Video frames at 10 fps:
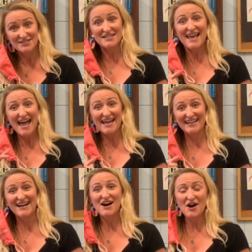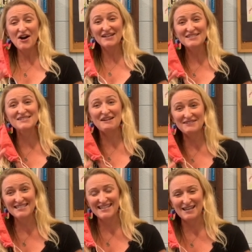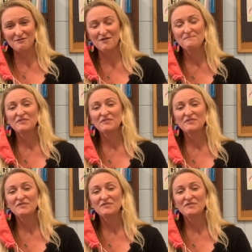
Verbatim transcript: uh, today, August 17th.